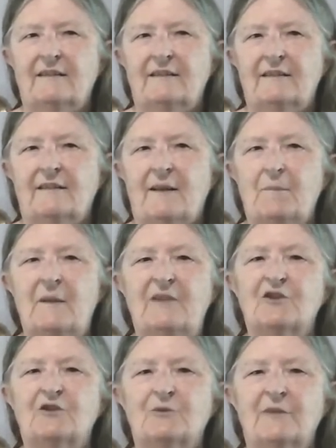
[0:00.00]
I mean,
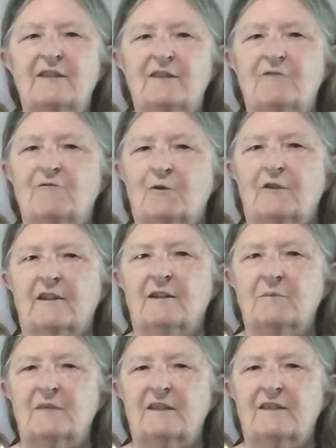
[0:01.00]
there's a reason for it,
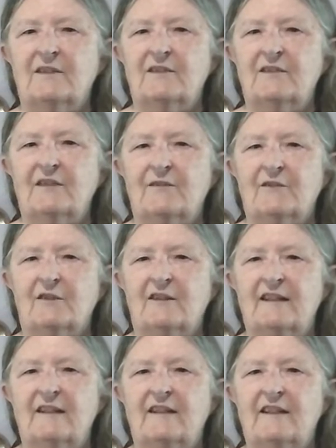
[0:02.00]
because if you're going to
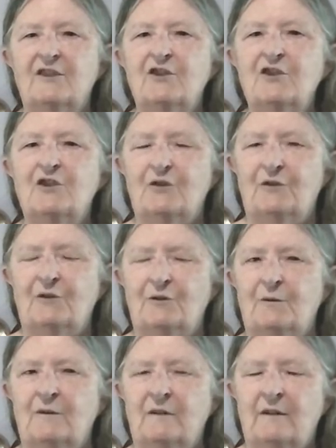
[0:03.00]
get
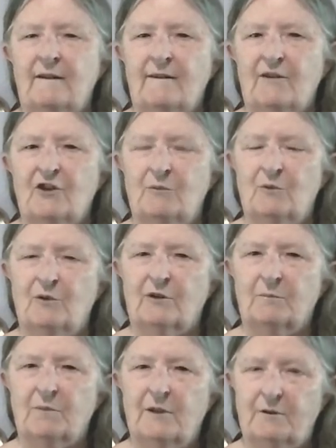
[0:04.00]
into the more
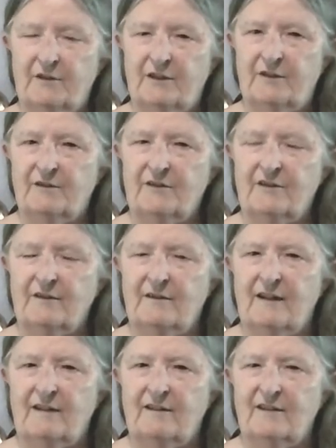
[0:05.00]
potent
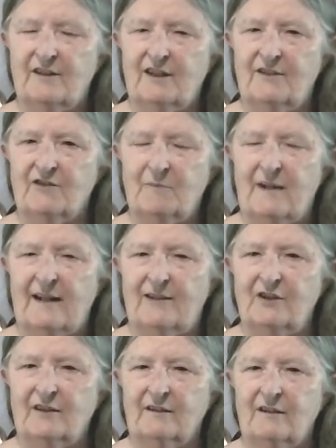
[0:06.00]
and intense
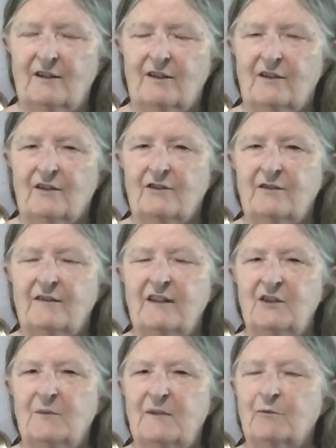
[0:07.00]
magic, you need to
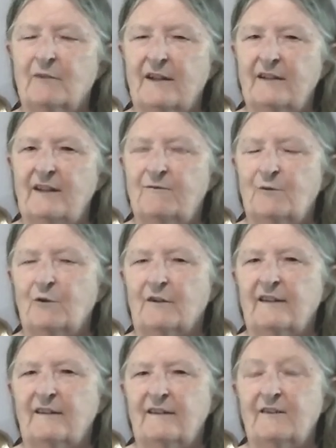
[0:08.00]
be ready for
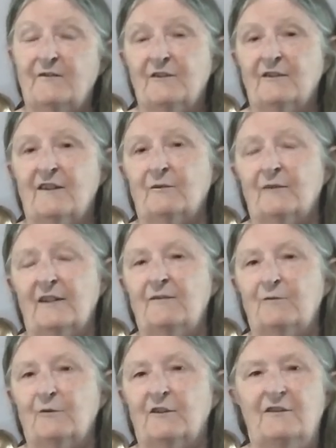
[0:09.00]
it. And if you're not ready
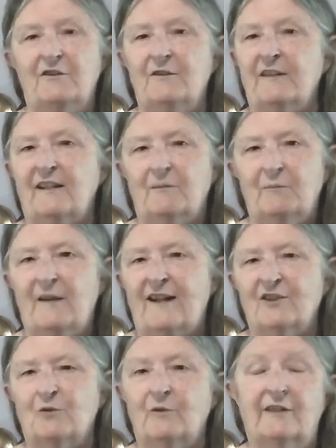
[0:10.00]
for it, you can't
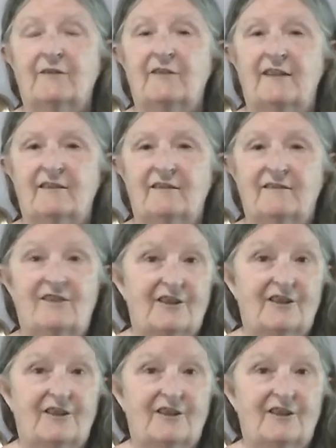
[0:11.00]
pass whatever that test